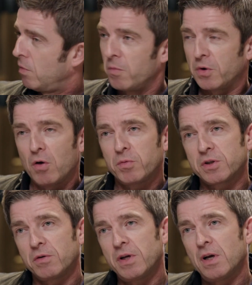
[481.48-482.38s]
But. One would hope
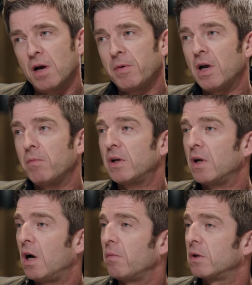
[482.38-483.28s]
so. Yeah, I mean, I went.
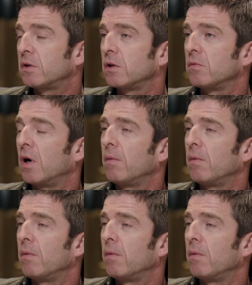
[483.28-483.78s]
I went to.